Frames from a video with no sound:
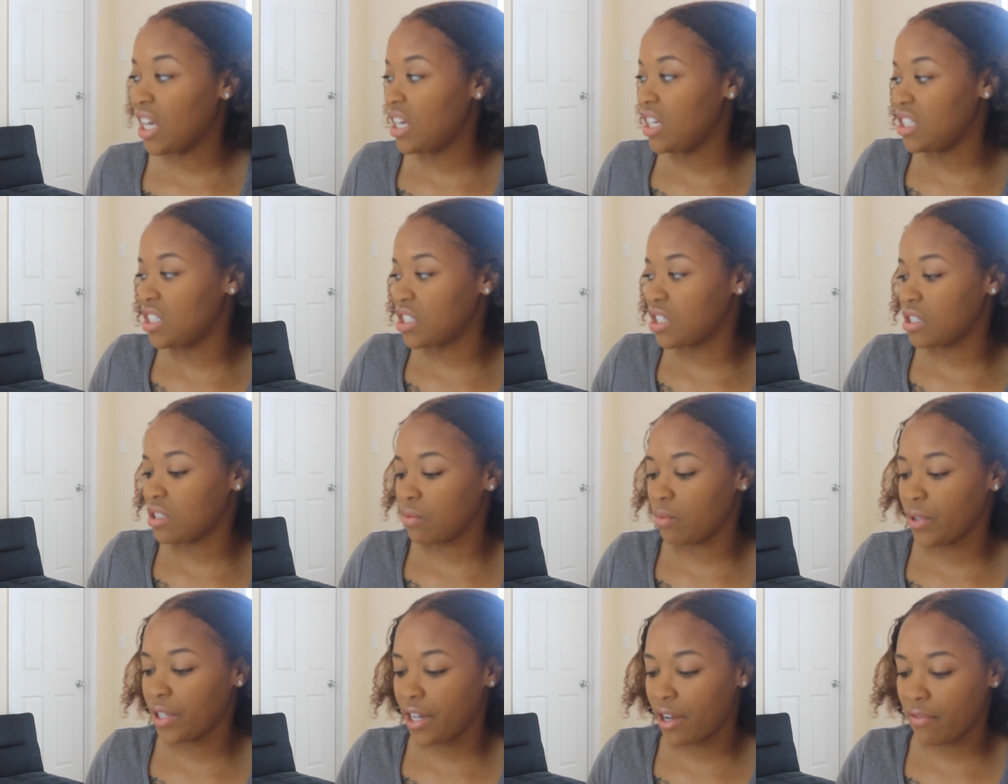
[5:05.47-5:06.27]
it's
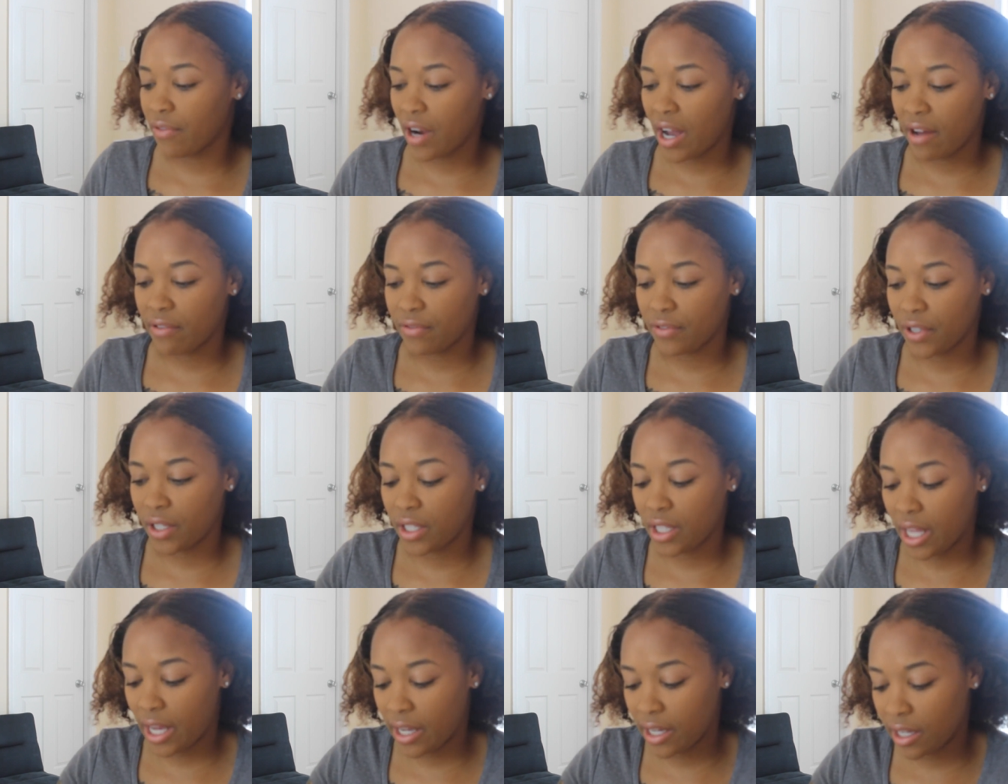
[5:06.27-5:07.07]
just whenever I
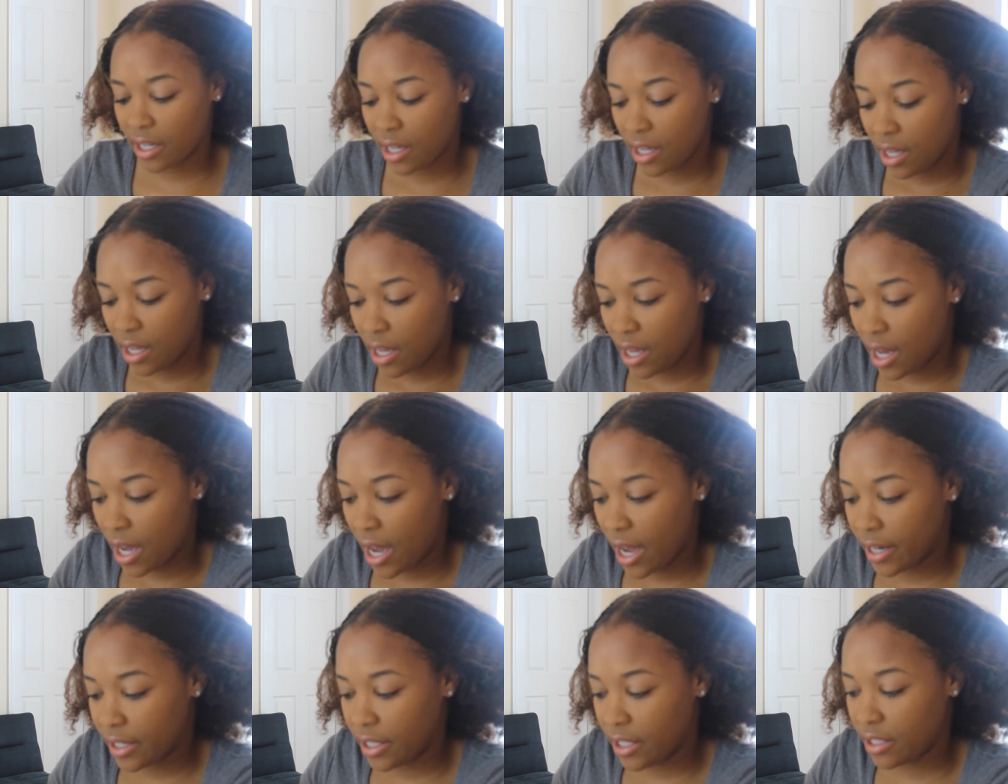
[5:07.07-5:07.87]
felt like
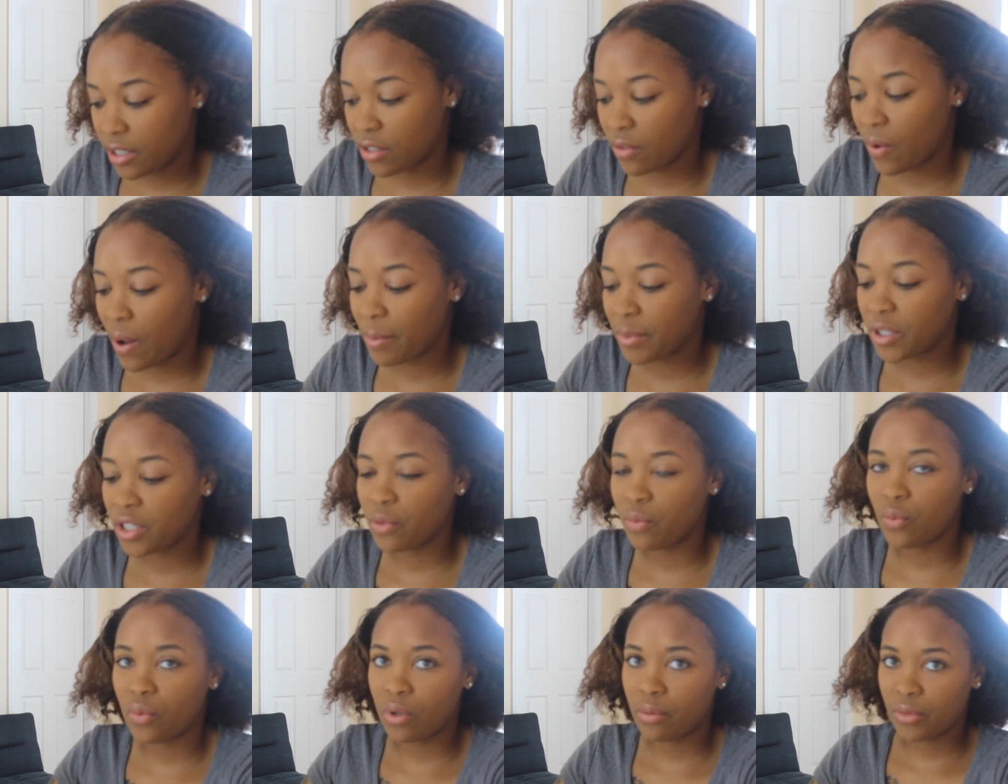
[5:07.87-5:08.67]
I needed to. I'm going
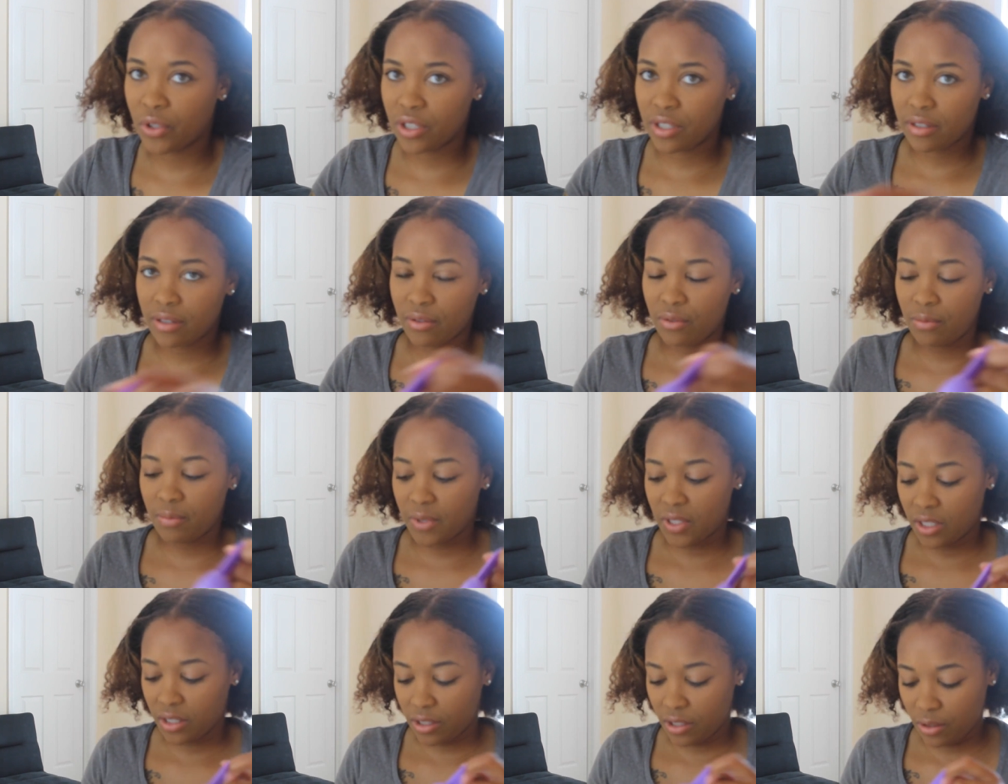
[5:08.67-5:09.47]
to do one more
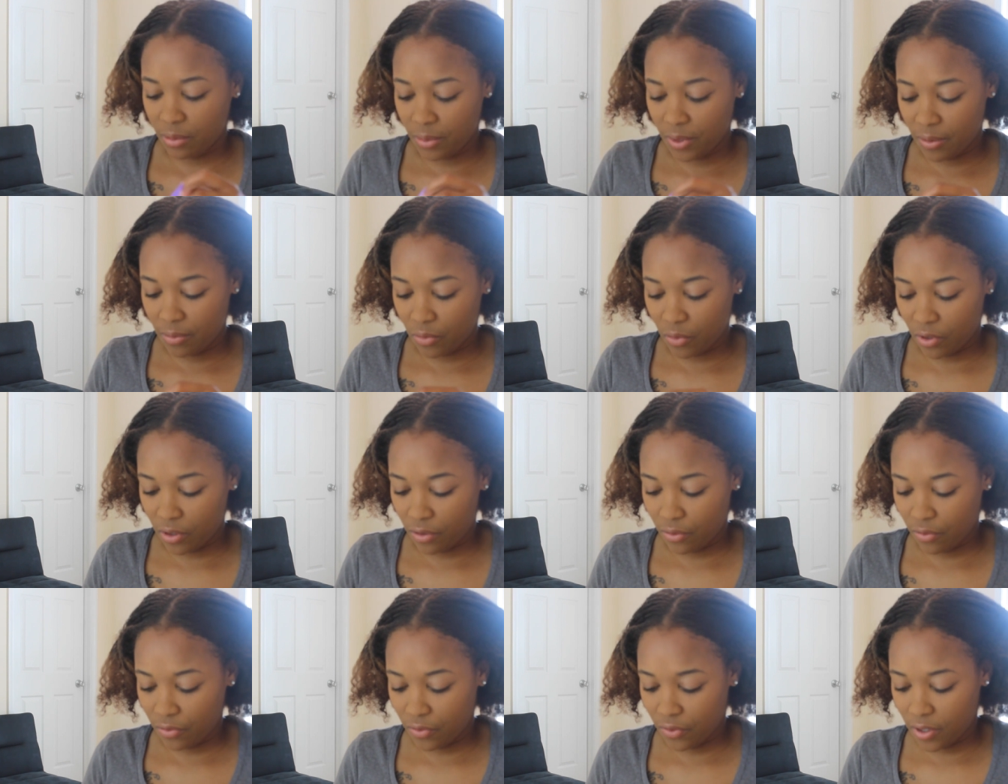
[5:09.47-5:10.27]
scoop and a little bit
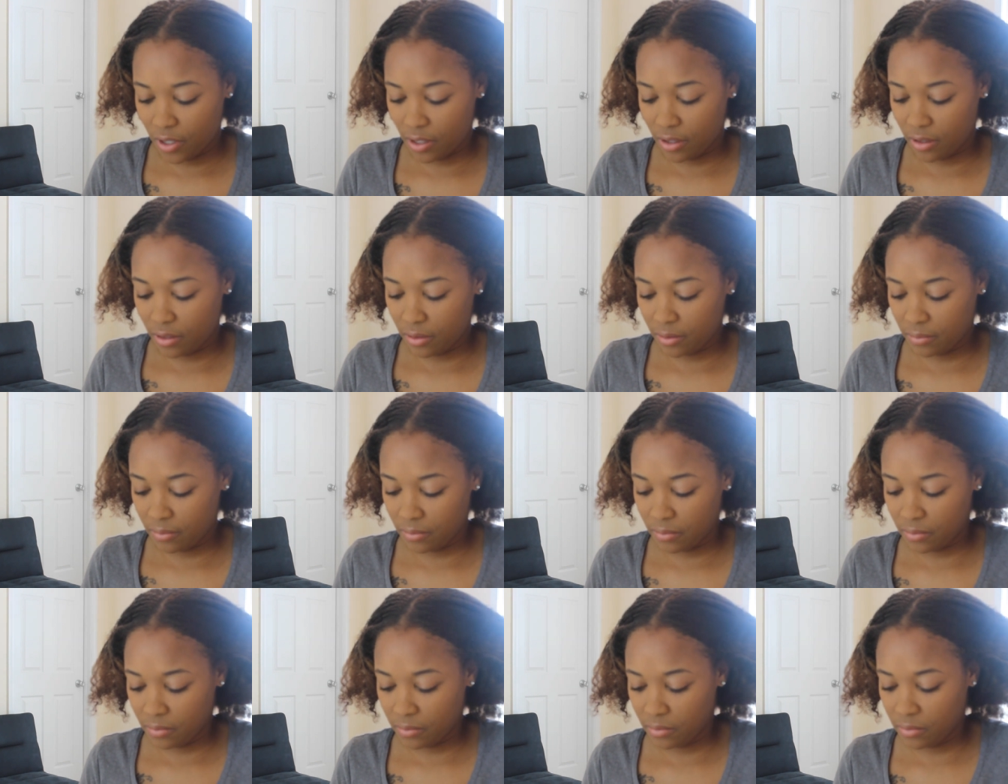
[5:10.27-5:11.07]
more of um,